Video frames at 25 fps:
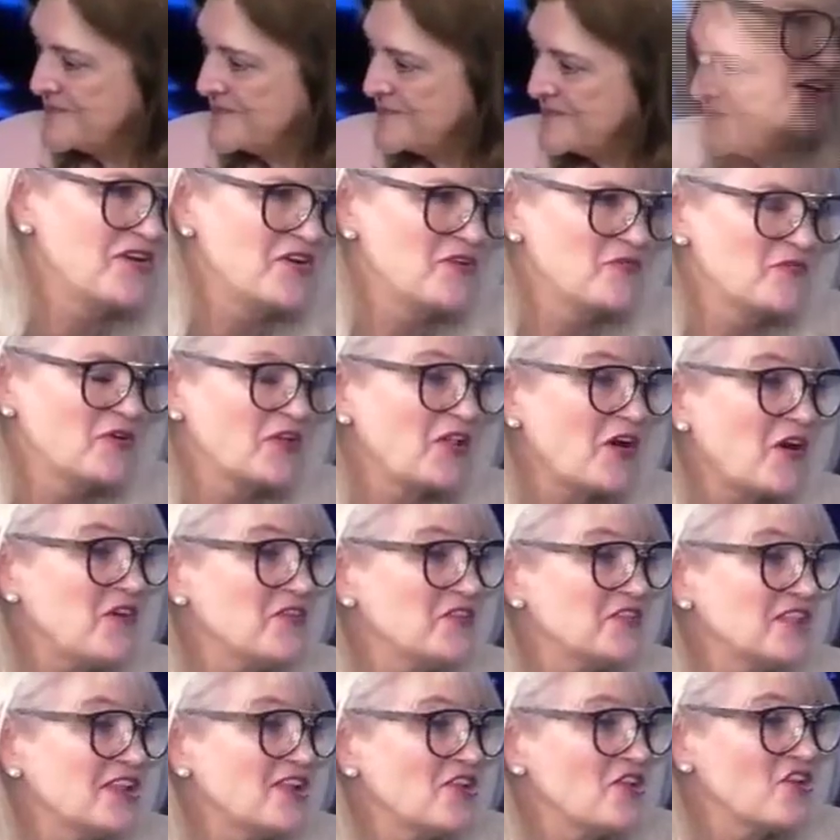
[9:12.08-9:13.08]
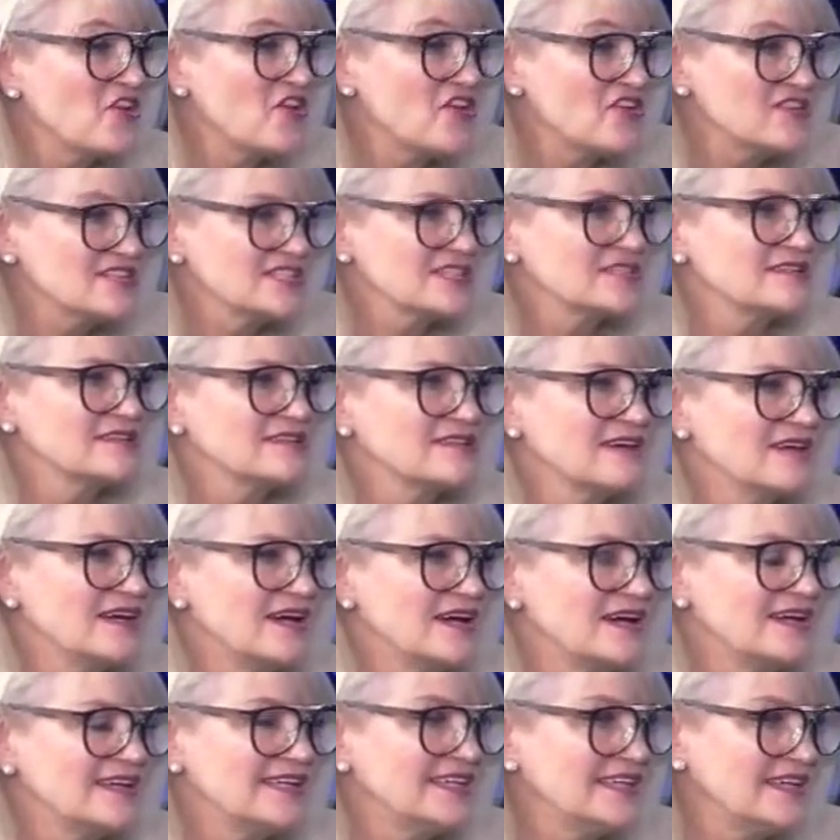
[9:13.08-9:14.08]
Well, over the last
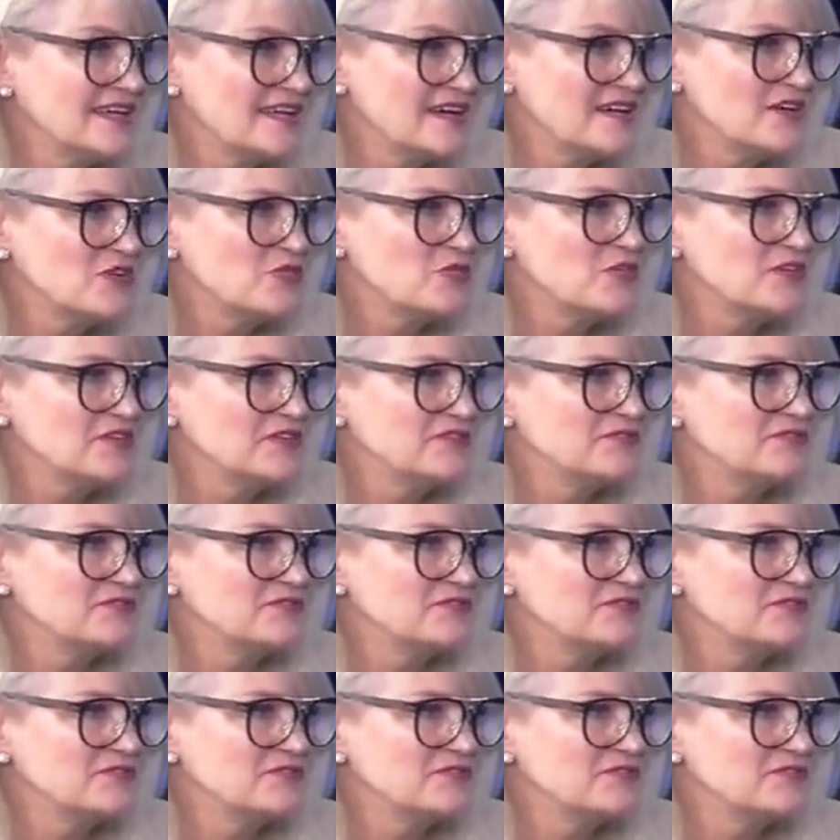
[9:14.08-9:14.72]
year, we've